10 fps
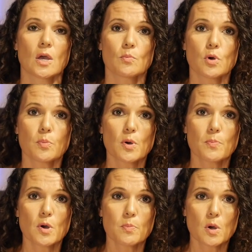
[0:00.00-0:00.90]
Po, po,
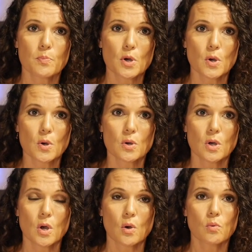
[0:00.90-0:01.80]
po, po, po,
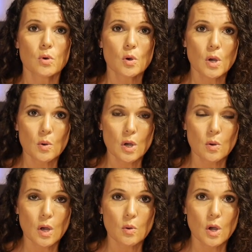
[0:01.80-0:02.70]
whoa, whoa, whoa,
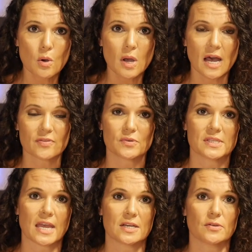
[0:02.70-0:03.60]
whoa, whoa, on those
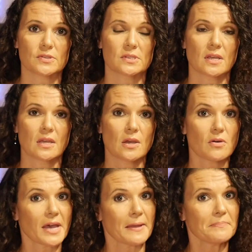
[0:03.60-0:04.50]
high notes.
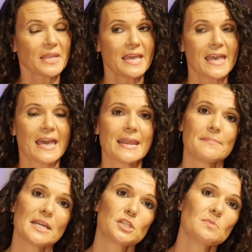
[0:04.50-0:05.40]
Okay? And I
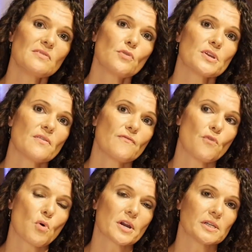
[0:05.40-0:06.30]
mentioned before the
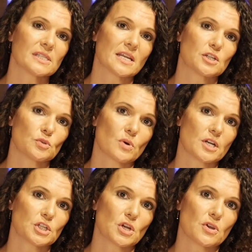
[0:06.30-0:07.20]
force, and I just want to
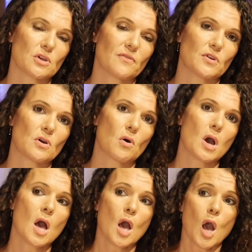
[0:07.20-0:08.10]
show you if you go,
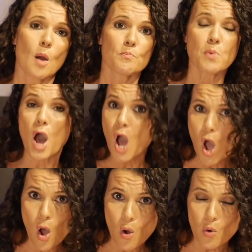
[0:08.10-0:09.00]

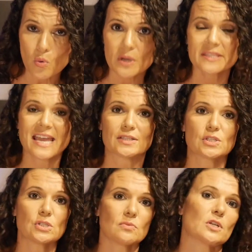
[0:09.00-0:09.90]
boo, that's
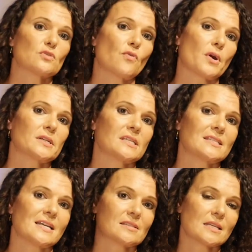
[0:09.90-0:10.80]
too much force, and
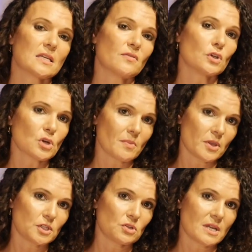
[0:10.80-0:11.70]
that's going to give you trouble
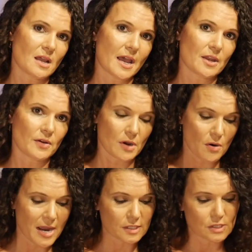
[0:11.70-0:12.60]
as you get higher. All
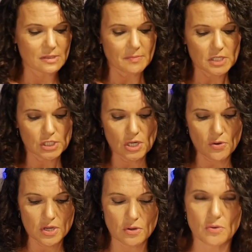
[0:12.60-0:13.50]
right, so let me show
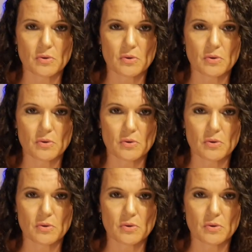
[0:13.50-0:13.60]
you